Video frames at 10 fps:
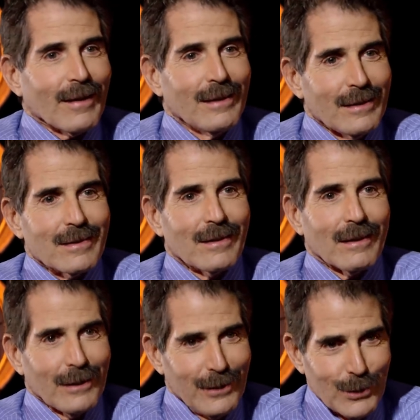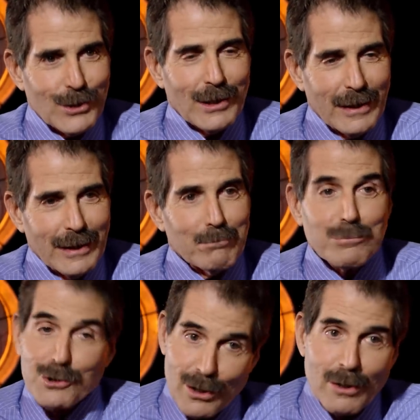He's an unusually
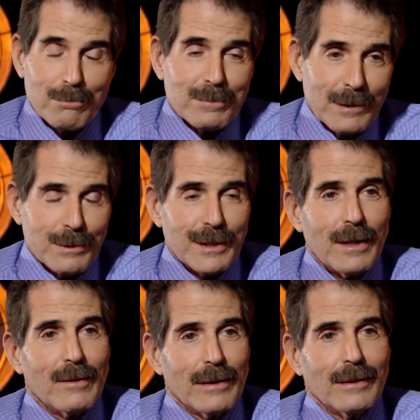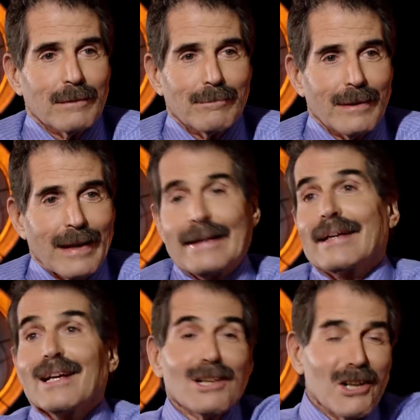sharp libertarian. So,
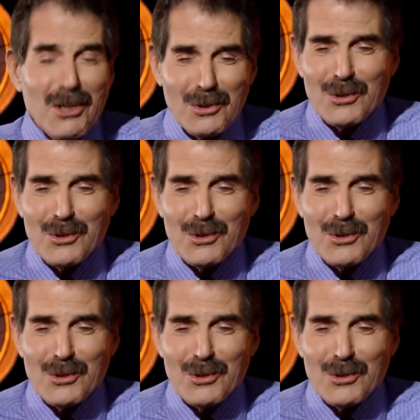and he'll